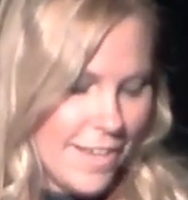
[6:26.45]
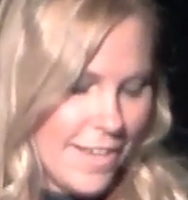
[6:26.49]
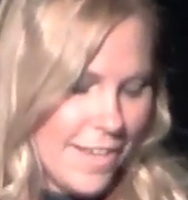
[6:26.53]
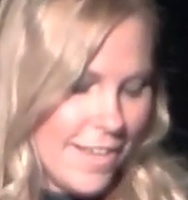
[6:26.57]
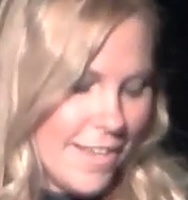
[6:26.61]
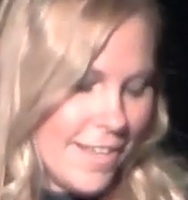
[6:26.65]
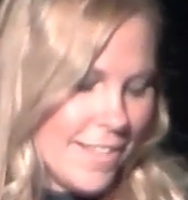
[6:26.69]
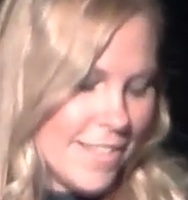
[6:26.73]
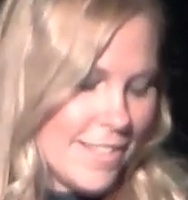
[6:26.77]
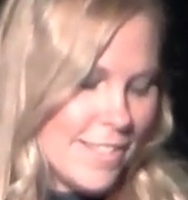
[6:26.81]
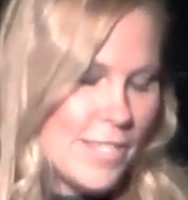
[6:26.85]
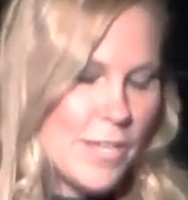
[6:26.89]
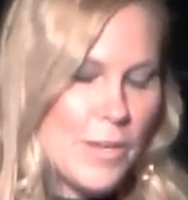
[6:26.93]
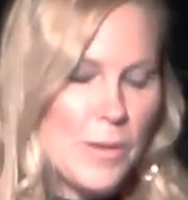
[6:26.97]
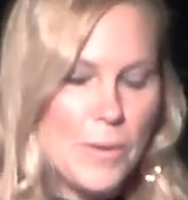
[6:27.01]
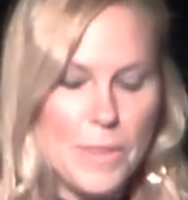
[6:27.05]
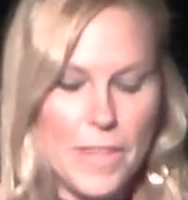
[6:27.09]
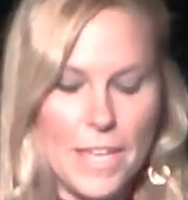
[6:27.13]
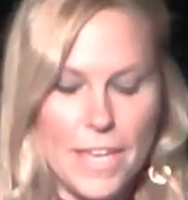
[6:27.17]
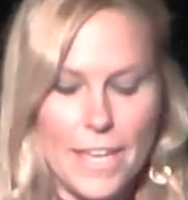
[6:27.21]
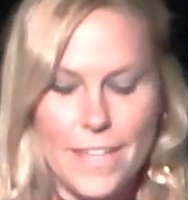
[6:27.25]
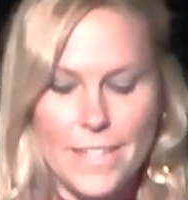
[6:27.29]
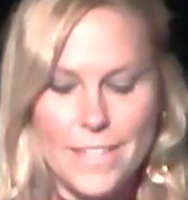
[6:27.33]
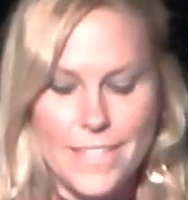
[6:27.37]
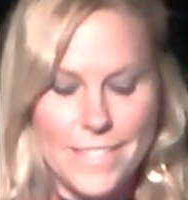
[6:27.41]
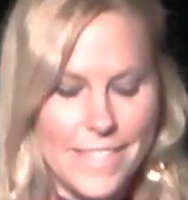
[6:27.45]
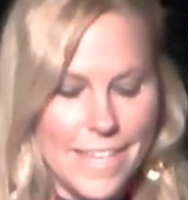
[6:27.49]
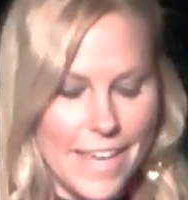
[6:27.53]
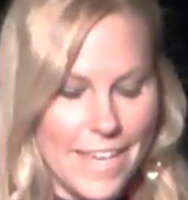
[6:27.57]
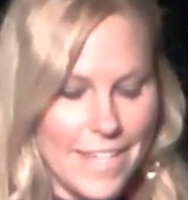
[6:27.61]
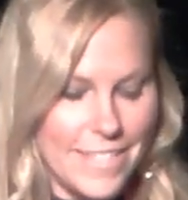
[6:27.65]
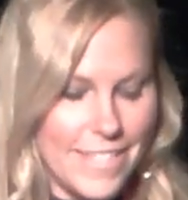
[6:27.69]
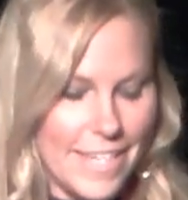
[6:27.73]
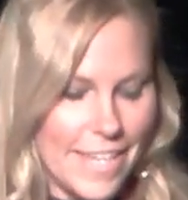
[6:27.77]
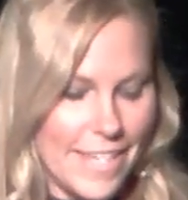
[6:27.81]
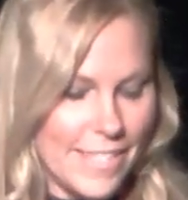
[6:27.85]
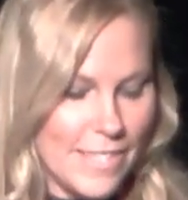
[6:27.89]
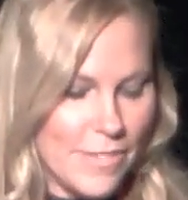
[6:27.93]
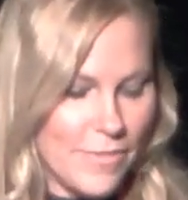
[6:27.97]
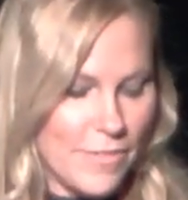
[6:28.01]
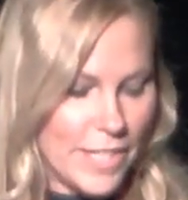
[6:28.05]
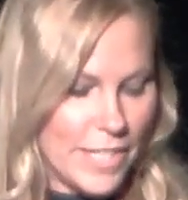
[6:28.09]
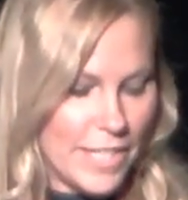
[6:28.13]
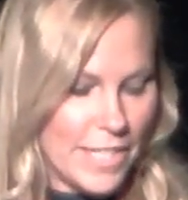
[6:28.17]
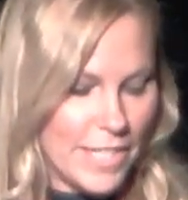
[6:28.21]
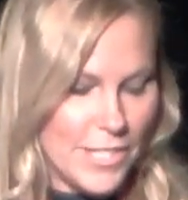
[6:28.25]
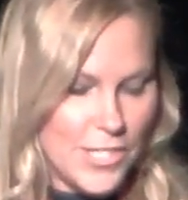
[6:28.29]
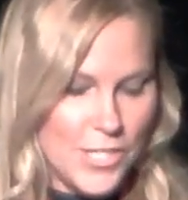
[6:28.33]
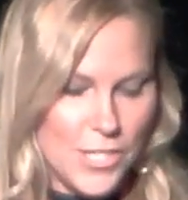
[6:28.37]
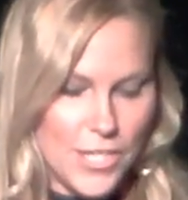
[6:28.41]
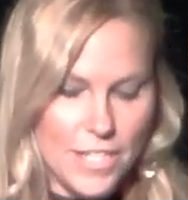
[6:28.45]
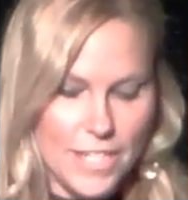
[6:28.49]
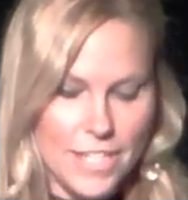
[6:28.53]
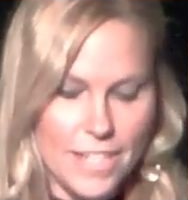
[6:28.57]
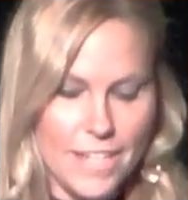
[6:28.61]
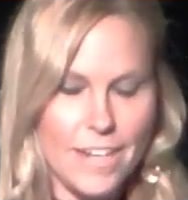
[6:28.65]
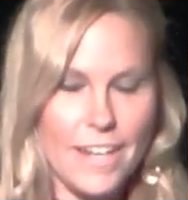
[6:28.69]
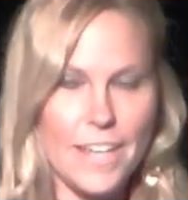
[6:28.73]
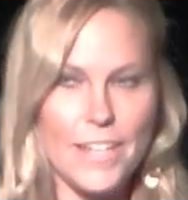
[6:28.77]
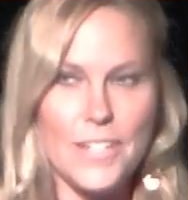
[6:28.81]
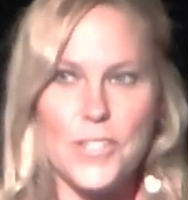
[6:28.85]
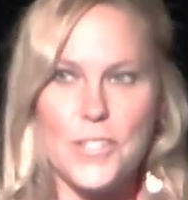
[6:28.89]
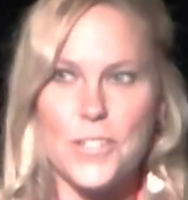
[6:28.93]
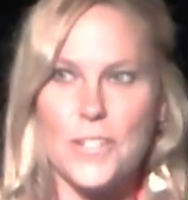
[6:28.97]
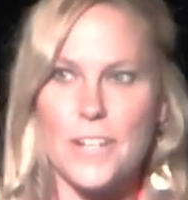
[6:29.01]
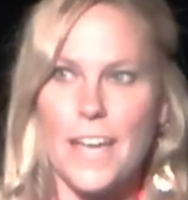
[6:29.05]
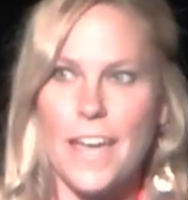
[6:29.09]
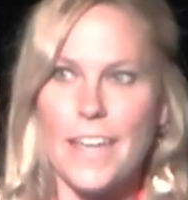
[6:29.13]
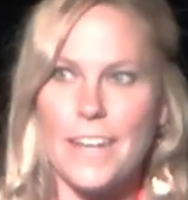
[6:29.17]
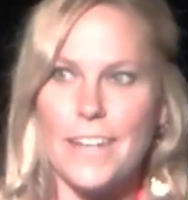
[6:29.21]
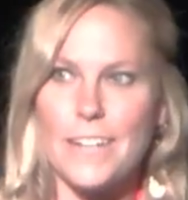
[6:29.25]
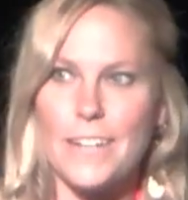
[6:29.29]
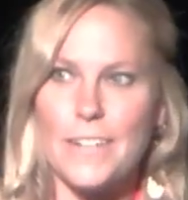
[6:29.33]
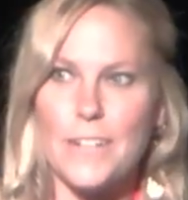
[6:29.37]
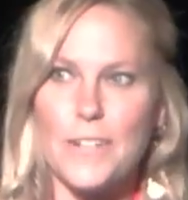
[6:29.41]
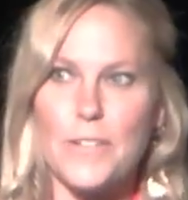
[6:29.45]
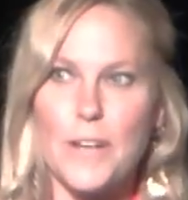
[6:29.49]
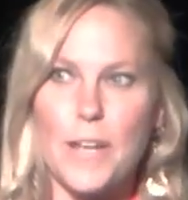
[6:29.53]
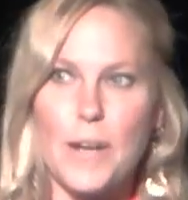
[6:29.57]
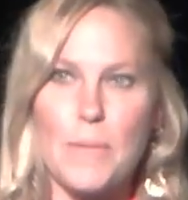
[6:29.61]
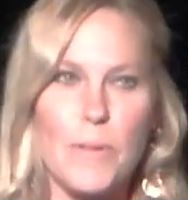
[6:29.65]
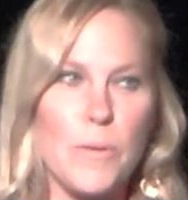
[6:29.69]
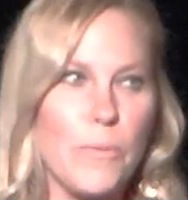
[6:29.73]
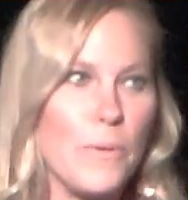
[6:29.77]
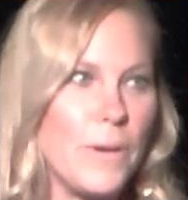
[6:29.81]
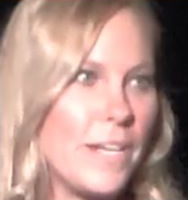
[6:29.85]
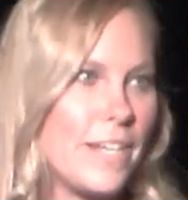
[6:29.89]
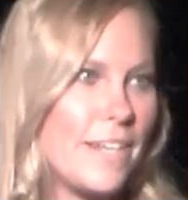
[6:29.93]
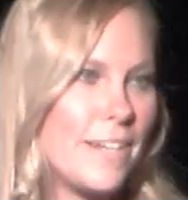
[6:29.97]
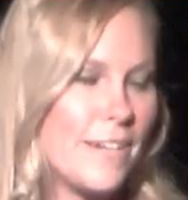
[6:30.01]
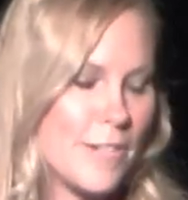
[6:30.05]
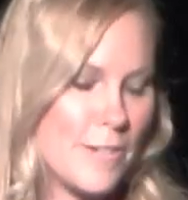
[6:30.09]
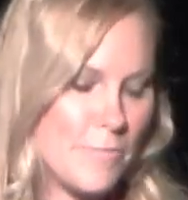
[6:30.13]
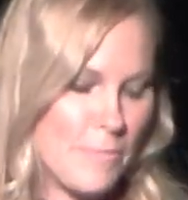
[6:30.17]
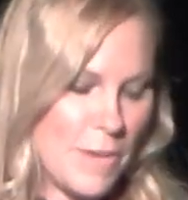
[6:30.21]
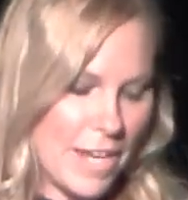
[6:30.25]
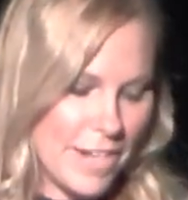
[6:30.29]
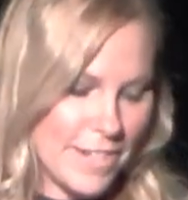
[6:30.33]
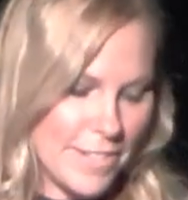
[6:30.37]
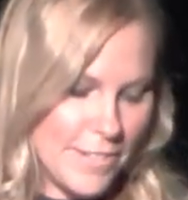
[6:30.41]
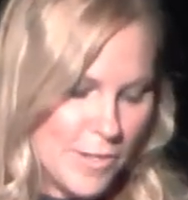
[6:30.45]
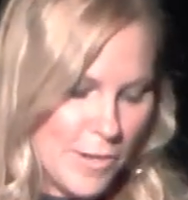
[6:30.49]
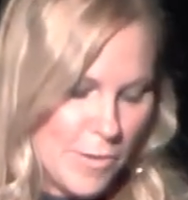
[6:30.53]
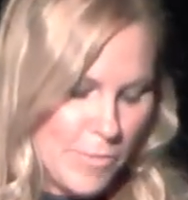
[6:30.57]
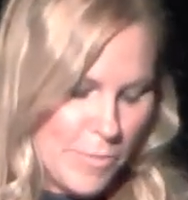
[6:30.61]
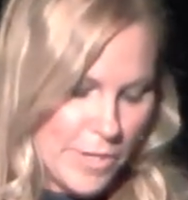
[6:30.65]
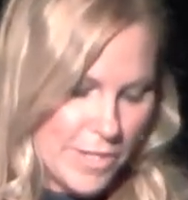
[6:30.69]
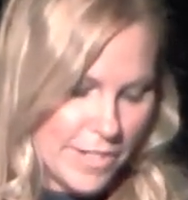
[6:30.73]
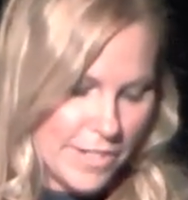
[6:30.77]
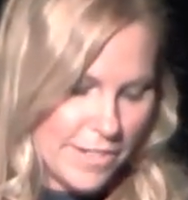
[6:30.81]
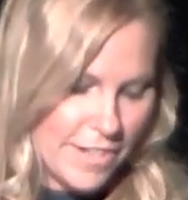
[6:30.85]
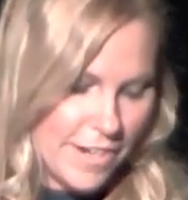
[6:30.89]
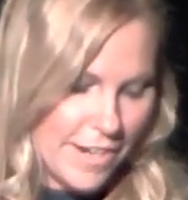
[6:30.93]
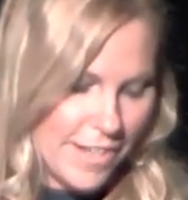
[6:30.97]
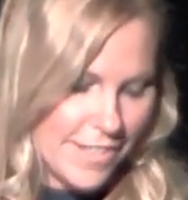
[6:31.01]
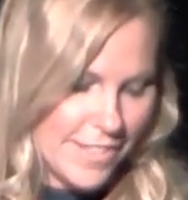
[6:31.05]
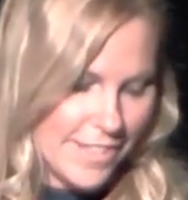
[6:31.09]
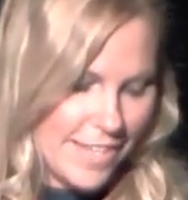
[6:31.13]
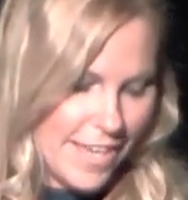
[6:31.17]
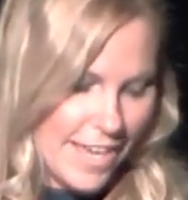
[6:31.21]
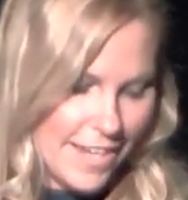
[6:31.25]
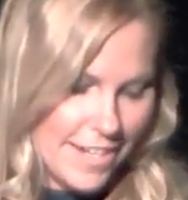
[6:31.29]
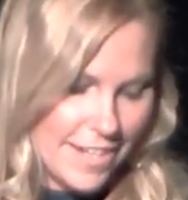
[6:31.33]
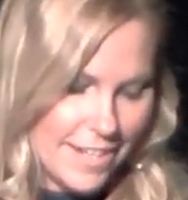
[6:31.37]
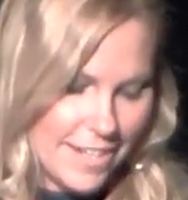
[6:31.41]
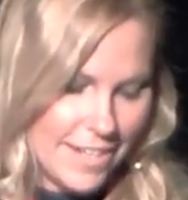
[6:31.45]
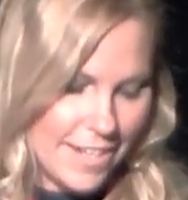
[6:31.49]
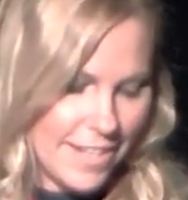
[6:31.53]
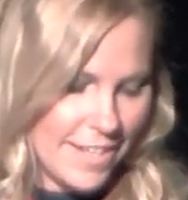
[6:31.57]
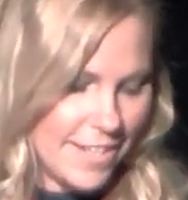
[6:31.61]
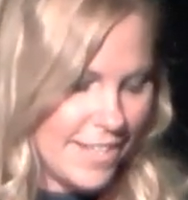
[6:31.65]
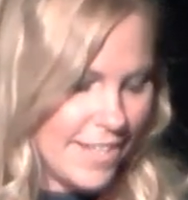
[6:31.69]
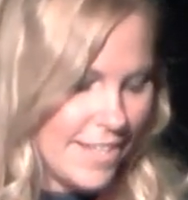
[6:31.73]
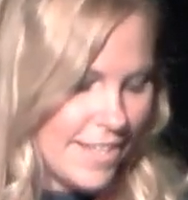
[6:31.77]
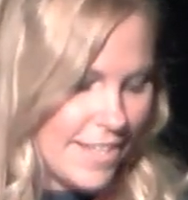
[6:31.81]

So they say it takes a village, and I sure had an incredible one here in Manitoba and across Canada.